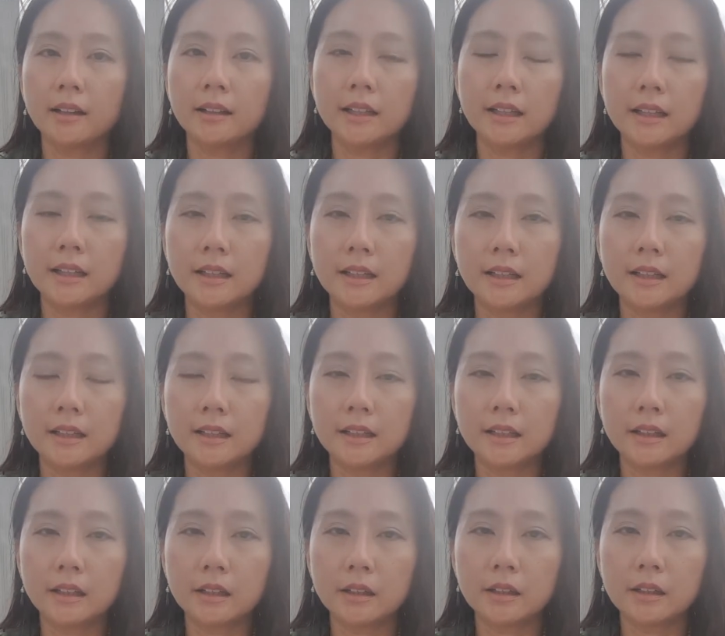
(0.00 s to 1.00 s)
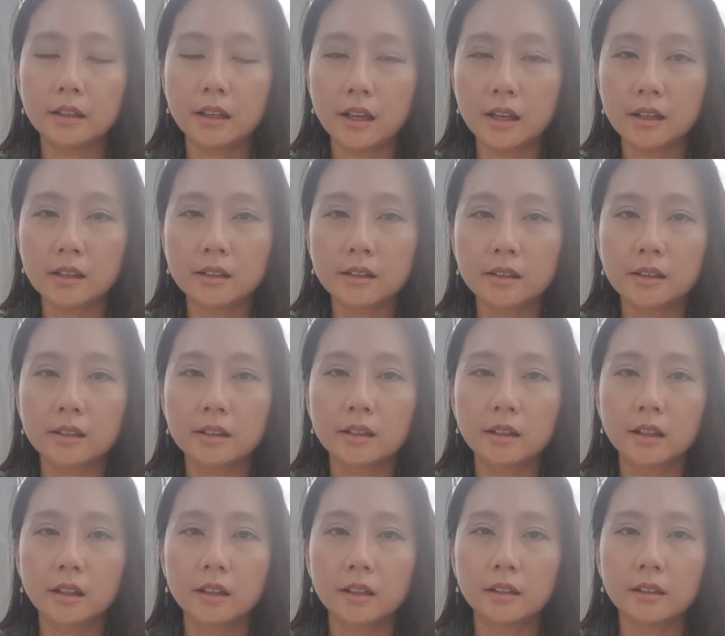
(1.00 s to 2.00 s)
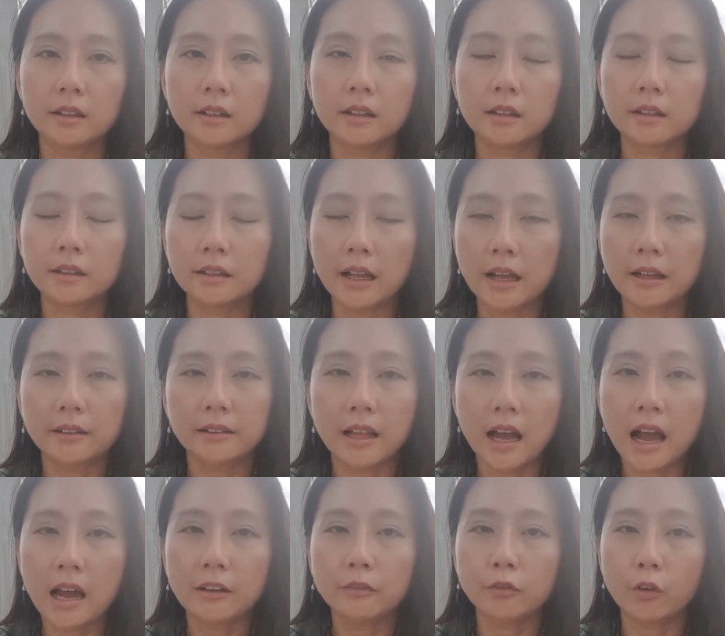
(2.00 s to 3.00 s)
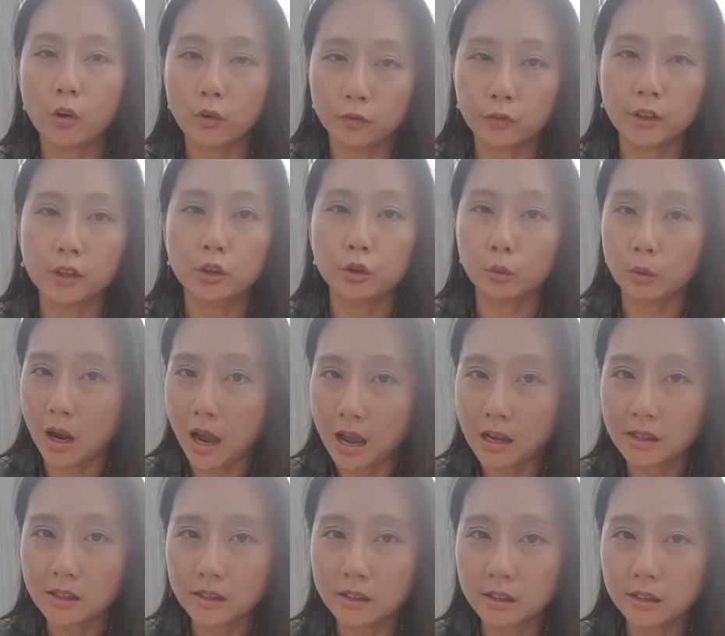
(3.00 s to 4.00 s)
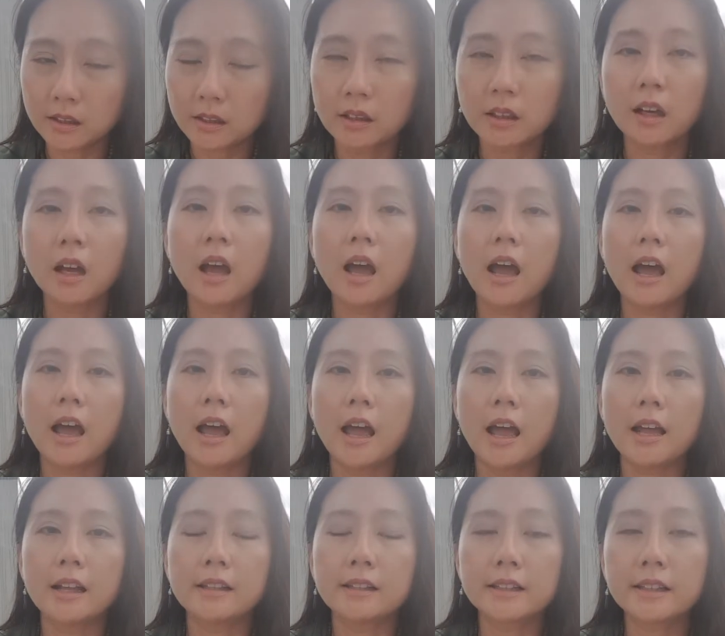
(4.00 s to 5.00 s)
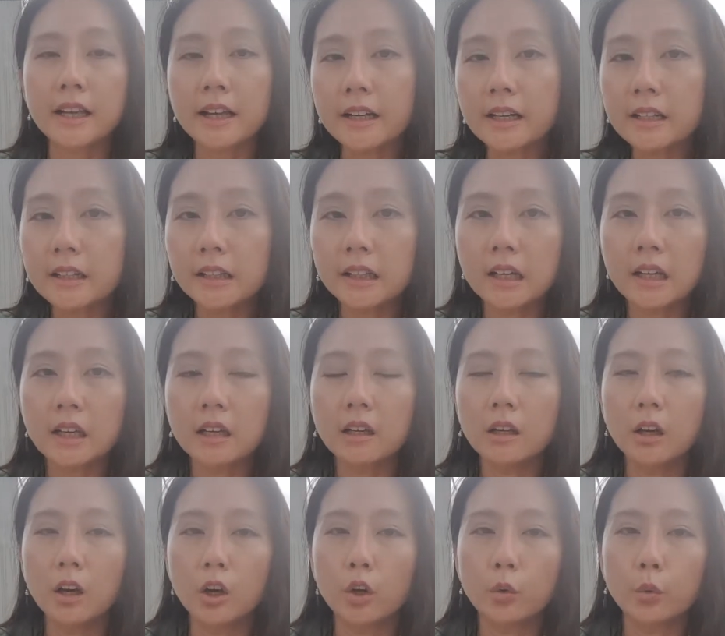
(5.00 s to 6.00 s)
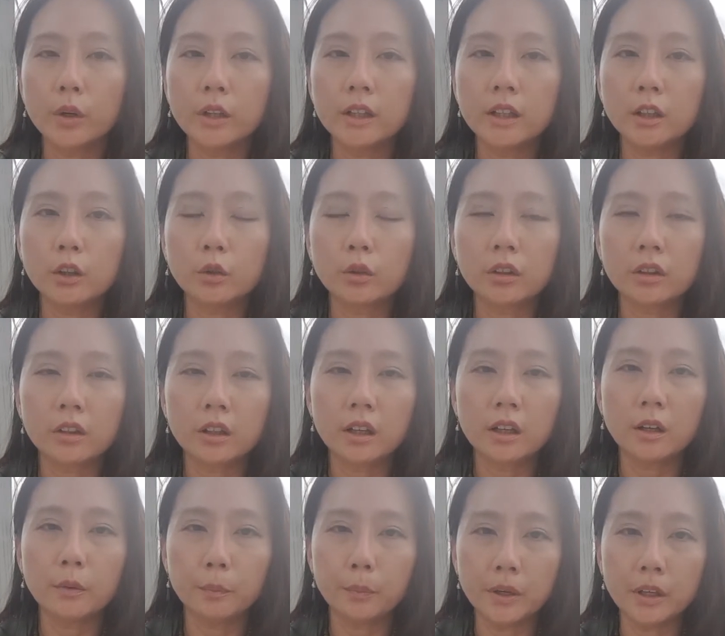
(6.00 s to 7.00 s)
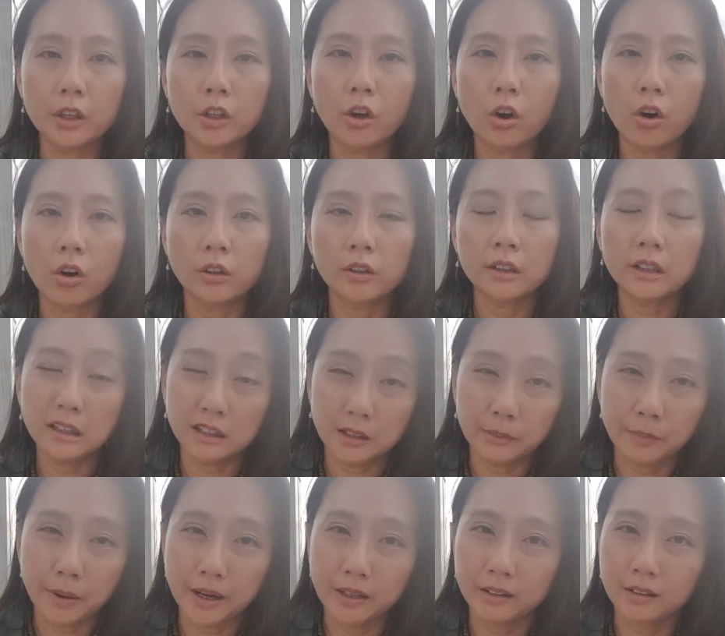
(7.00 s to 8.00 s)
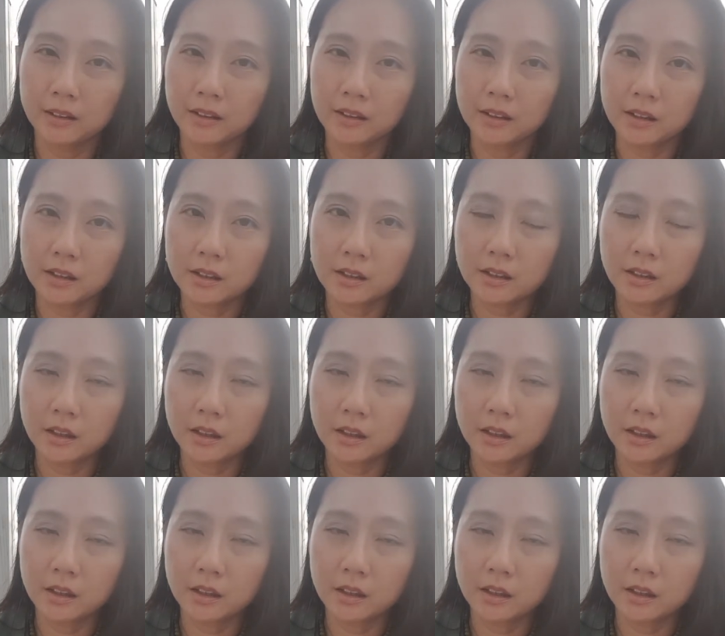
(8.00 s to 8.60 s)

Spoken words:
the things that life offers to us. And secondly, we need to think beyond independence.